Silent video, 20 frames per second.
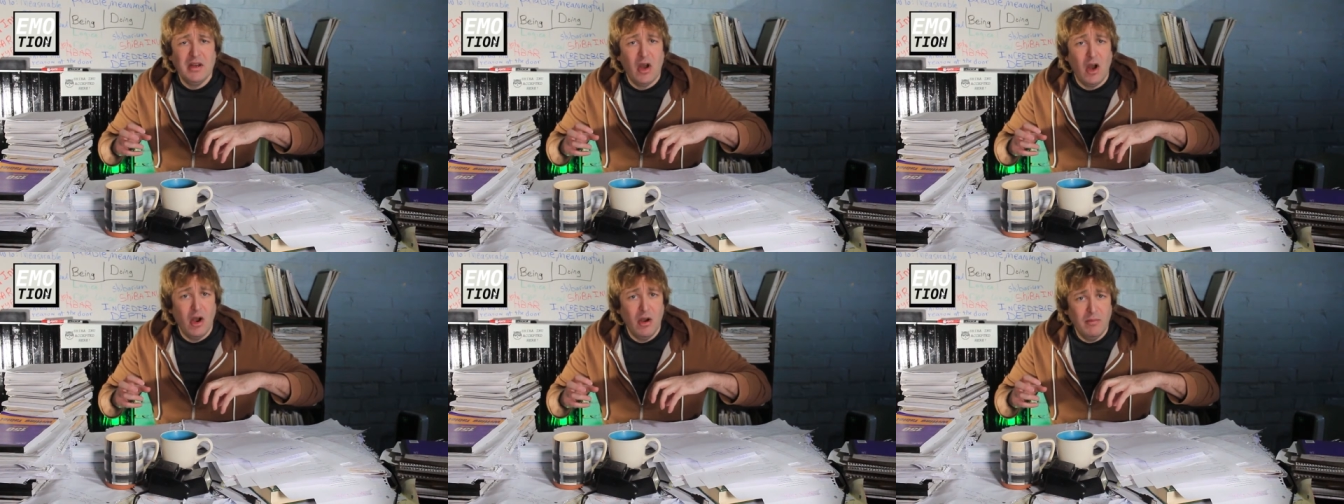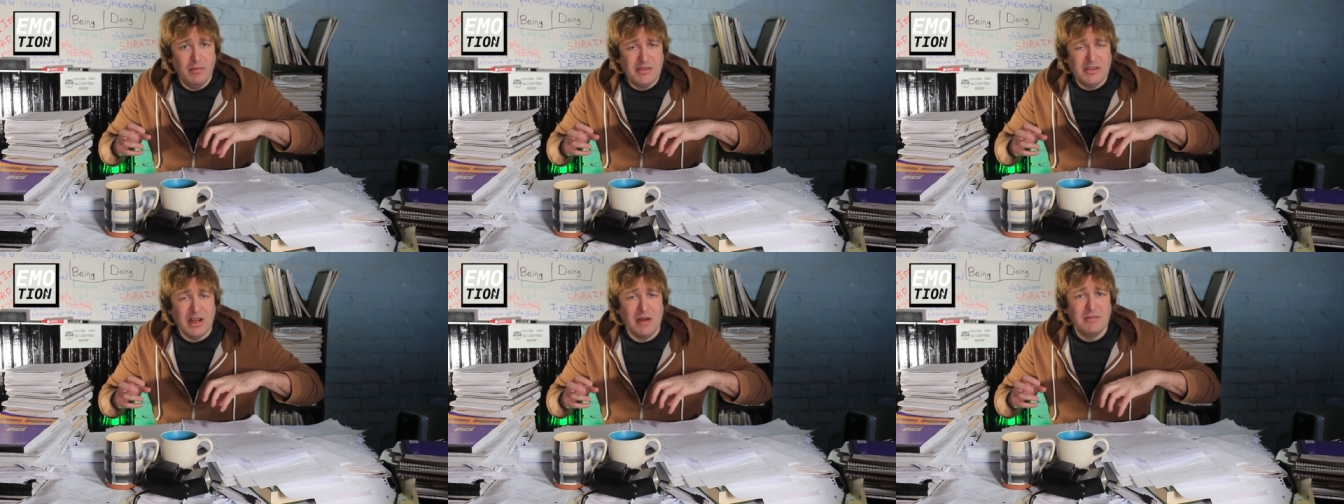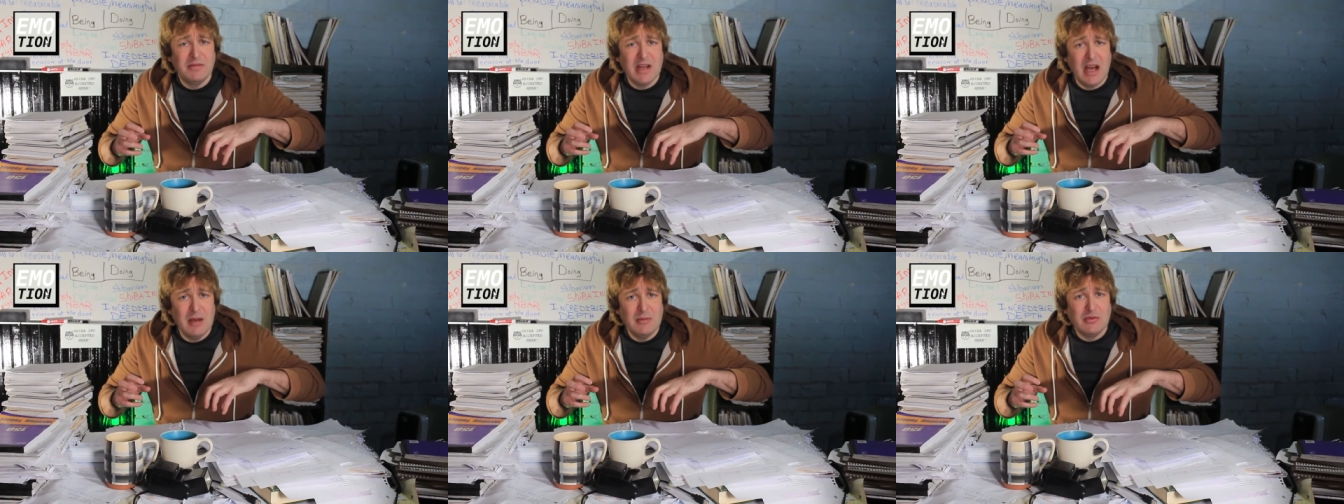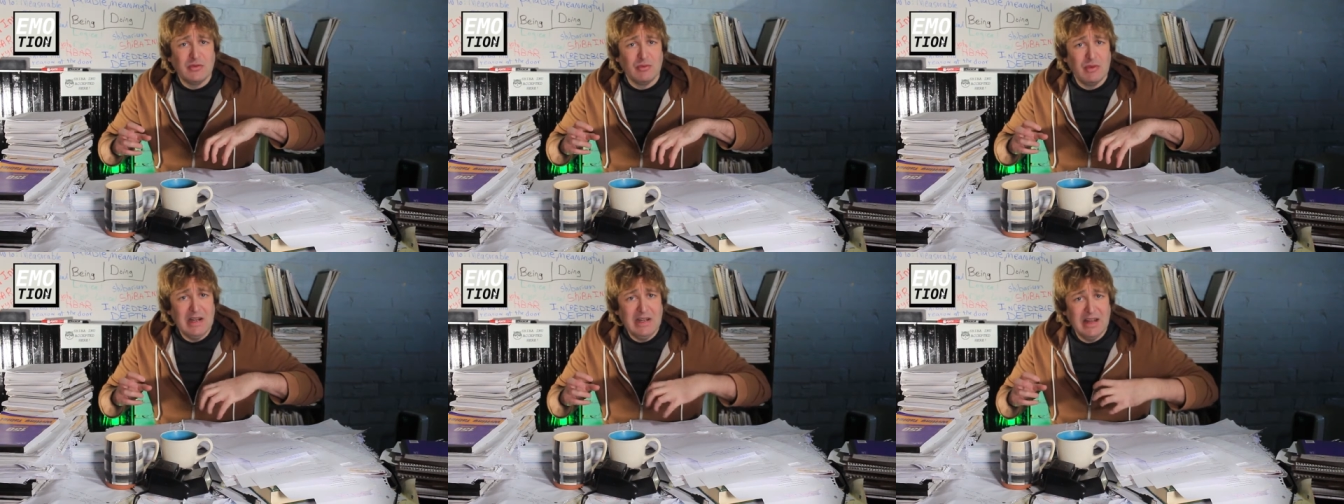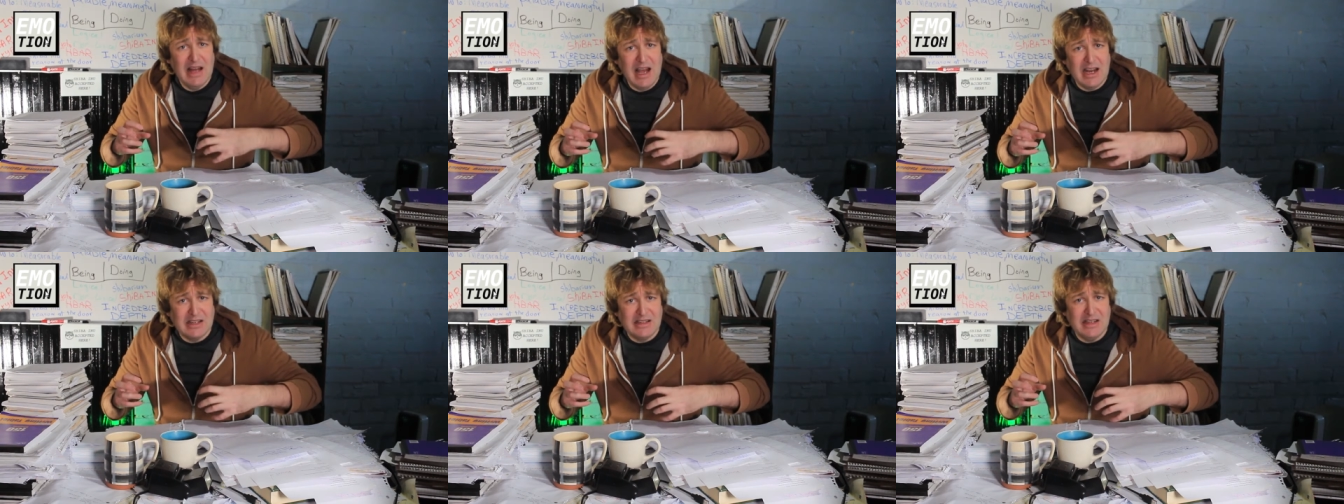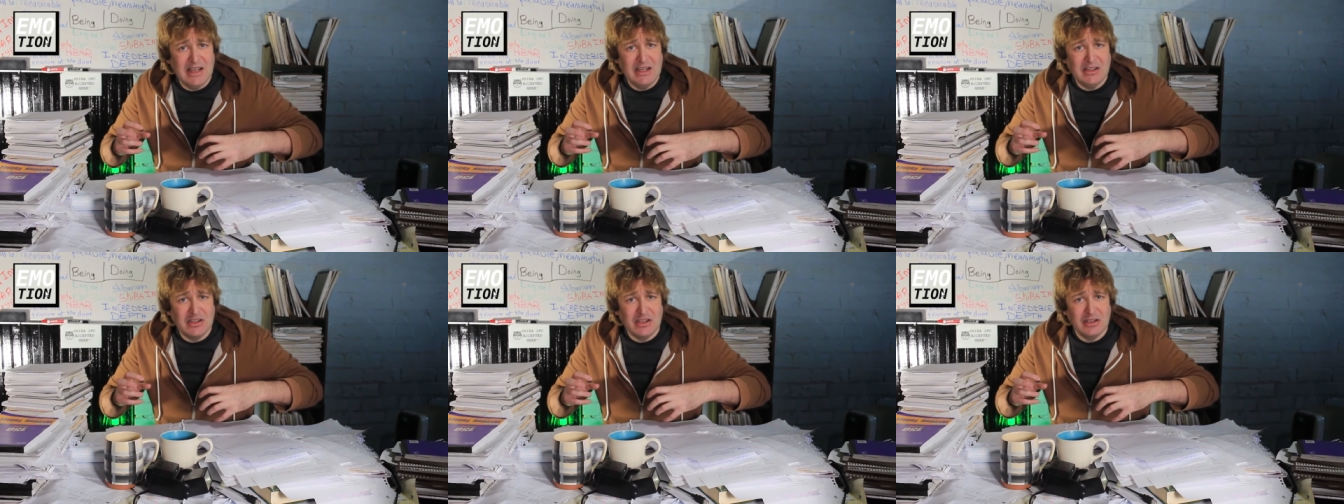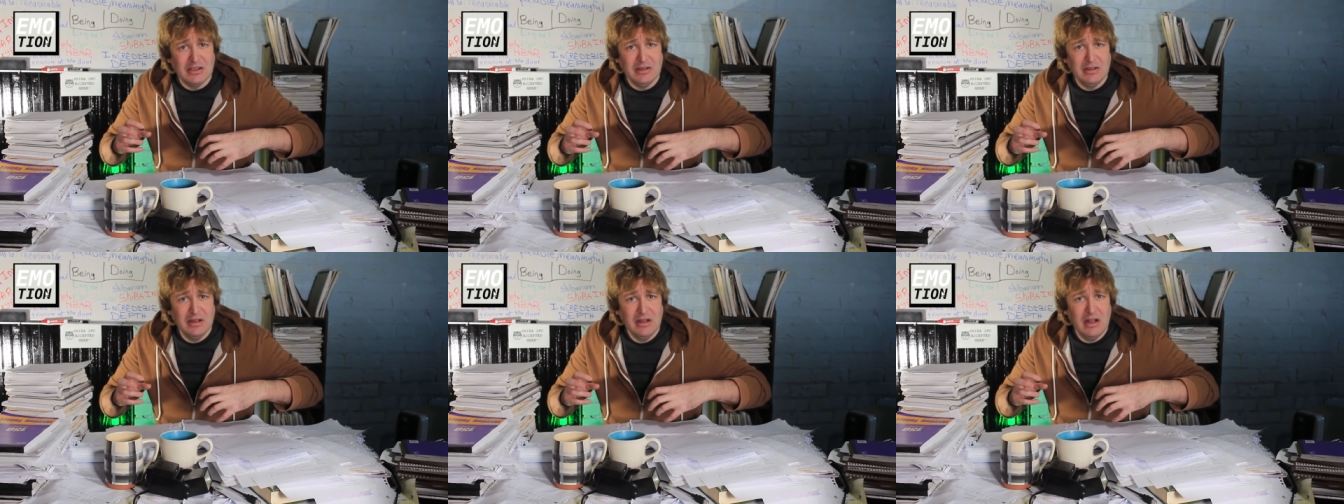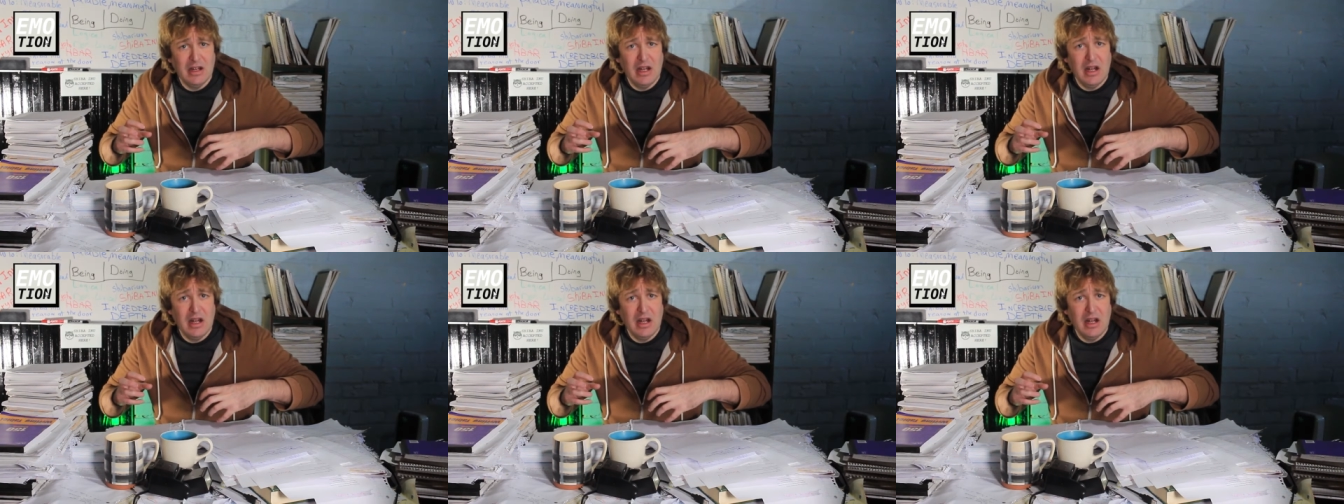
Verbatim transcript: hope, sometimes relaxation